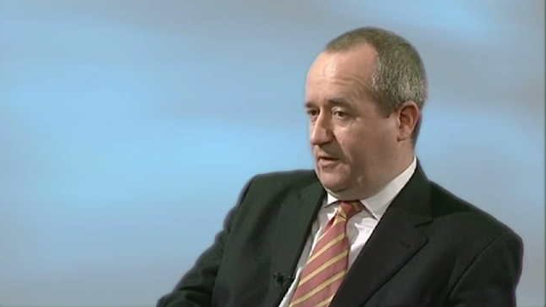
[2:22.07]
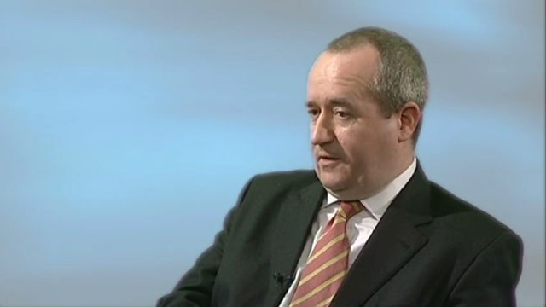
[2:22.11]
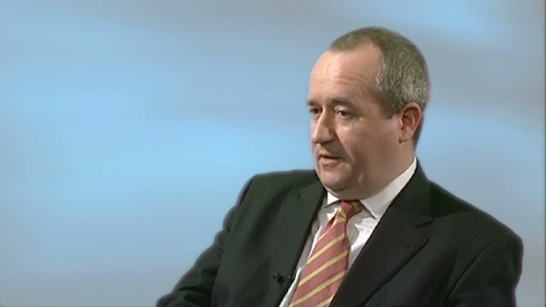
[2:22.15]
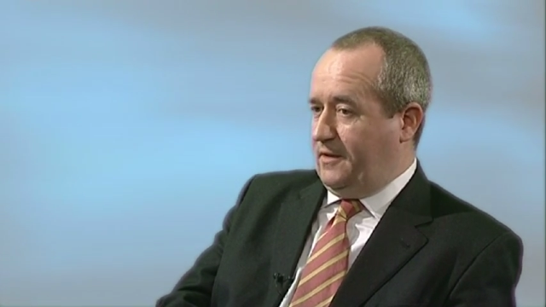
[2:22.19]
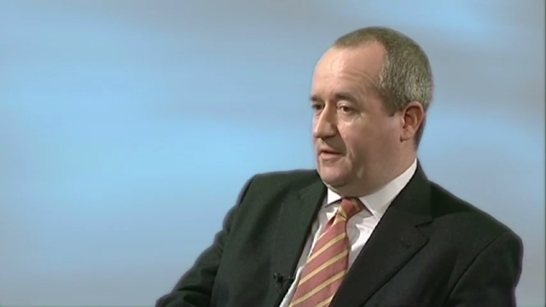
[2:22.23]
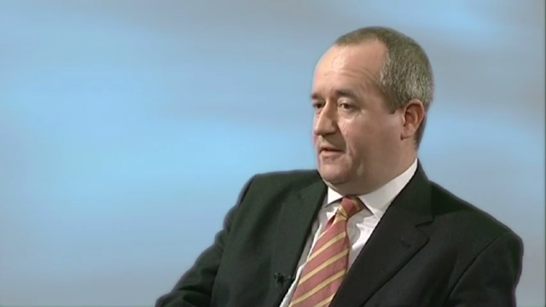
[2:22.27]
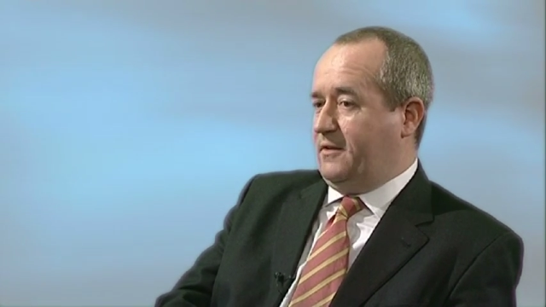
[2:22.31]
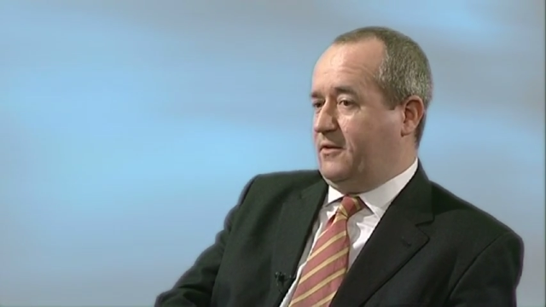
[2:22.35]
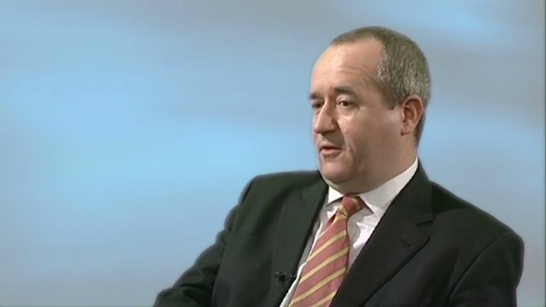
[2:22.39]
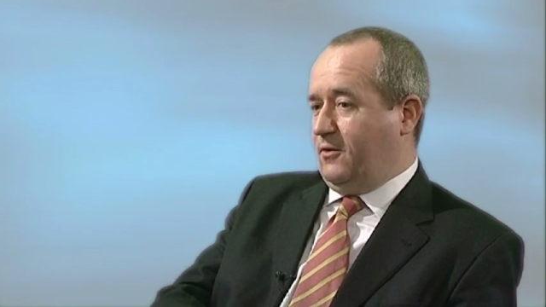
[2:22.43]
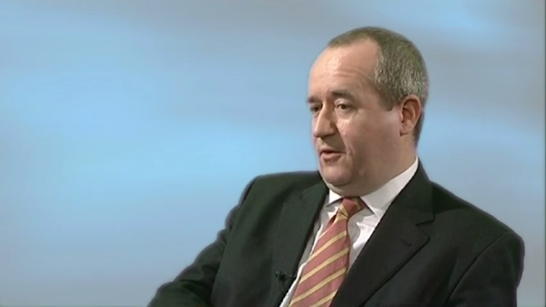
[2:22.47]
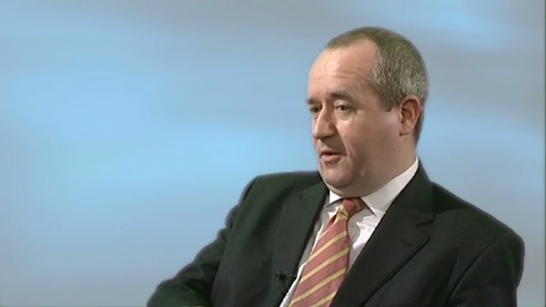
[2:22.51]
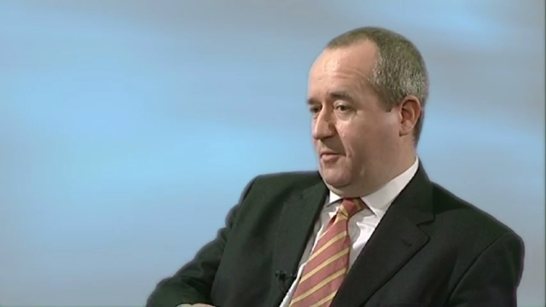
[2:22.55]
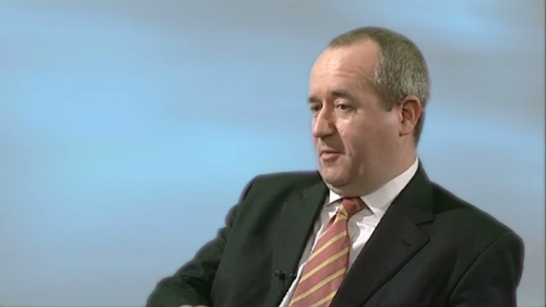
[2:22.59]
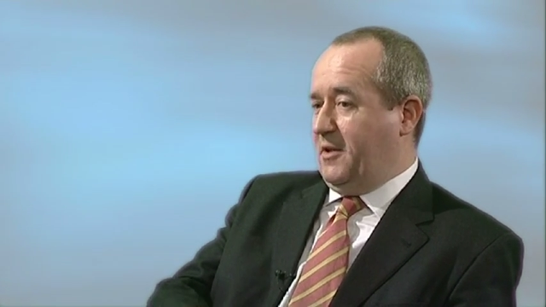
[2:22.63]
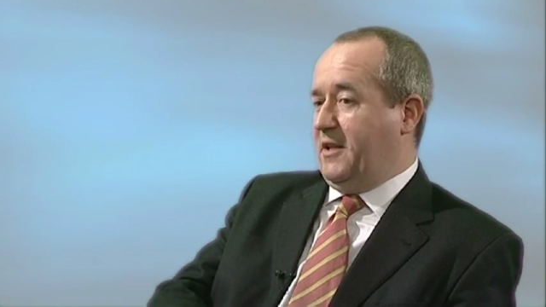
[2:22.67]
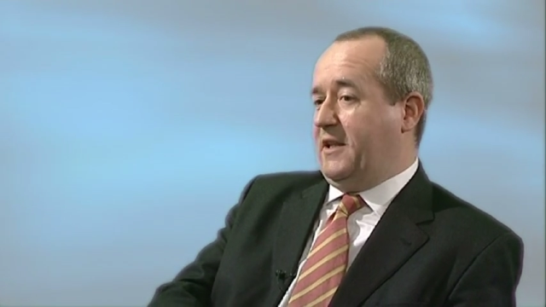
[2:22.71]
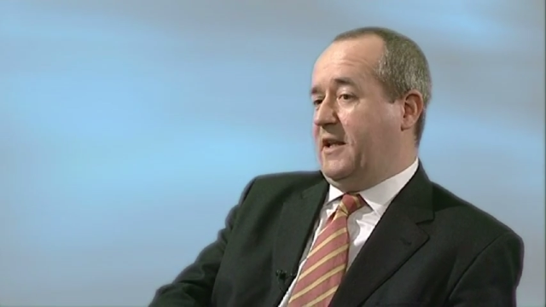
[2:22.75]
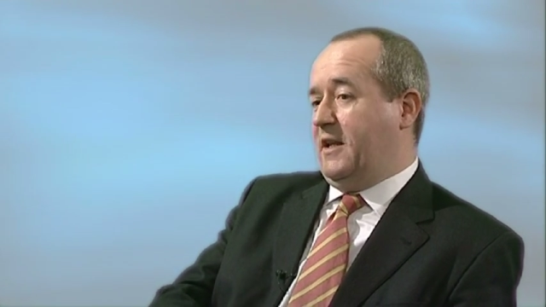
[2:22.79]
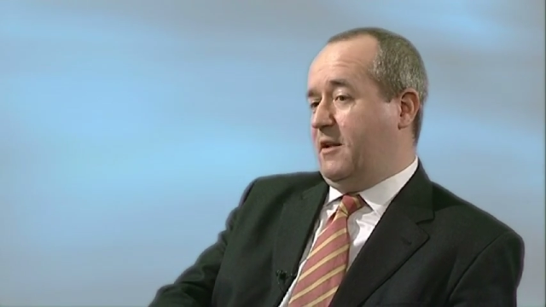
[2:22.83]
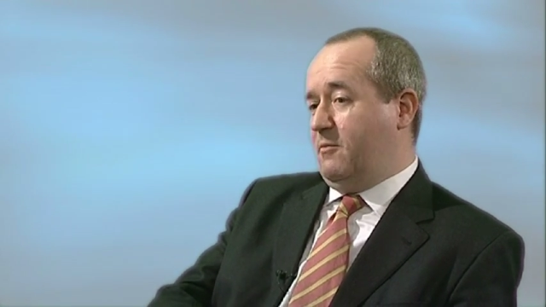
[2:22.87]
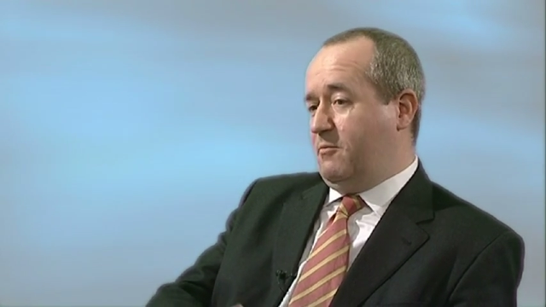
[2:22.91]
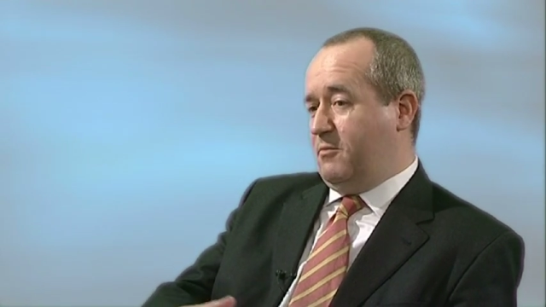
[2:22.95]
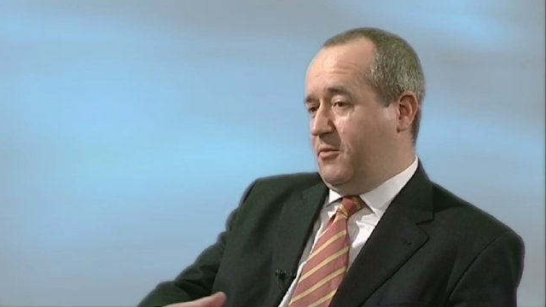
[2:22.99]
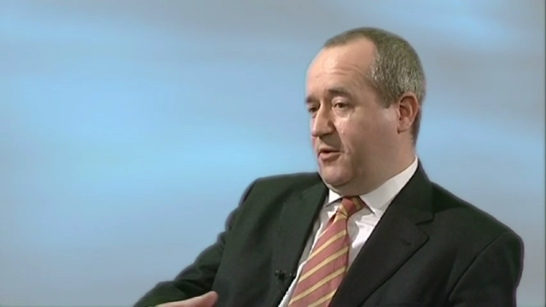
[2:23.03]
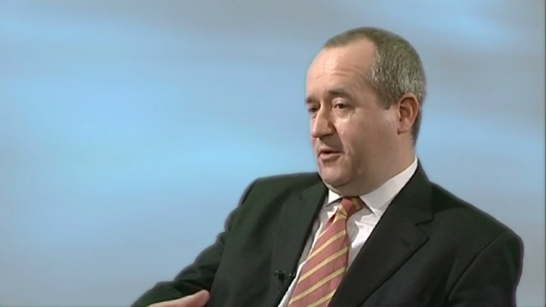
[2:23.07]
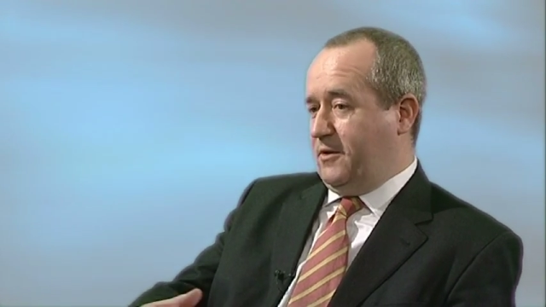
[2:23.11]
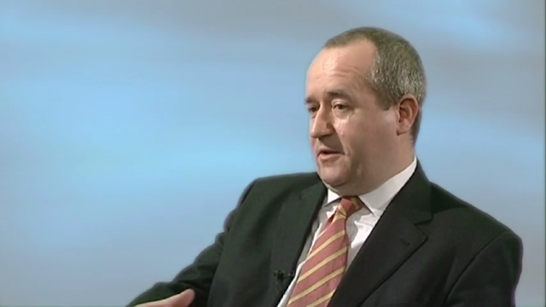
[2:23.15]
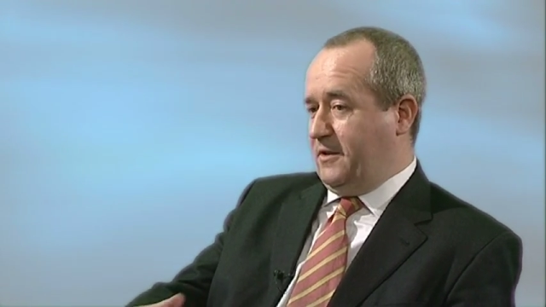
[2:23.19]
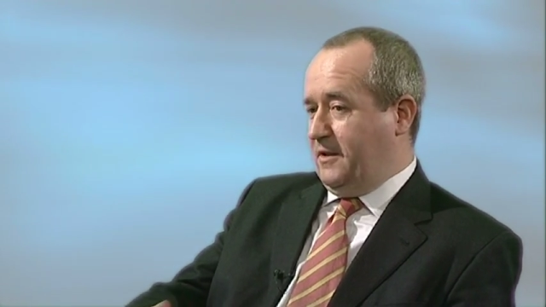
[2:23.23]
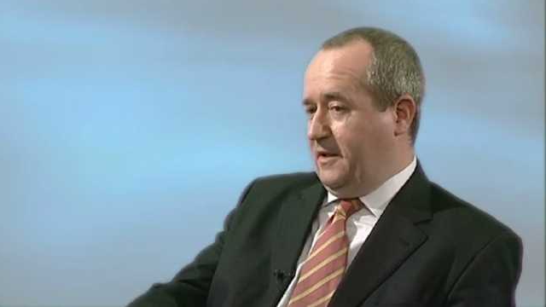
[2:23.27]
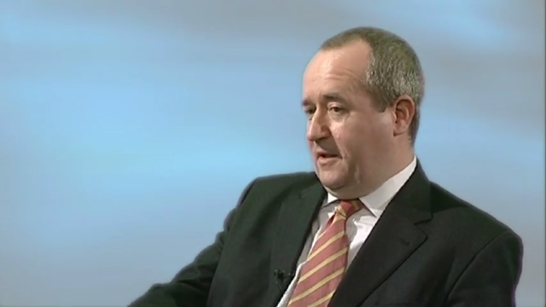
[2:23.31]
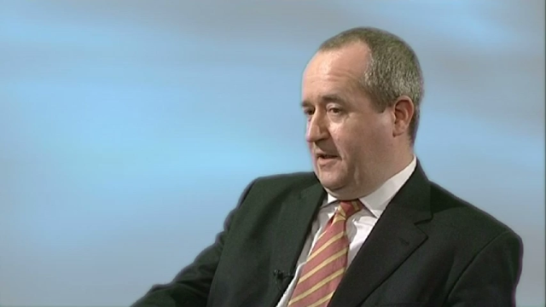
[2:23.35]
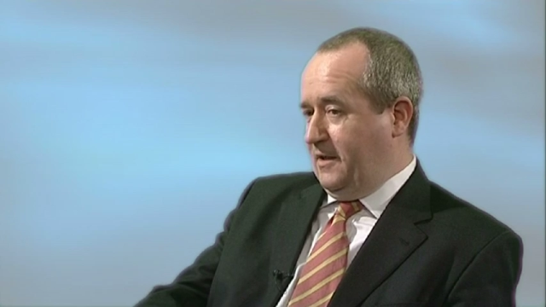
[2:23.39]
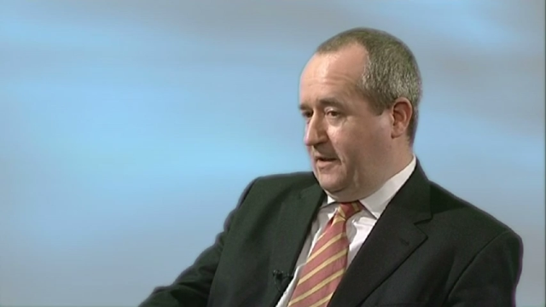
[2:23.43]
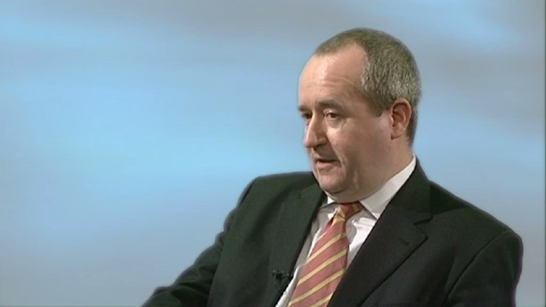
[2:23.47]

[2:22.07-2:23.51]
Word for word: and is going to be the input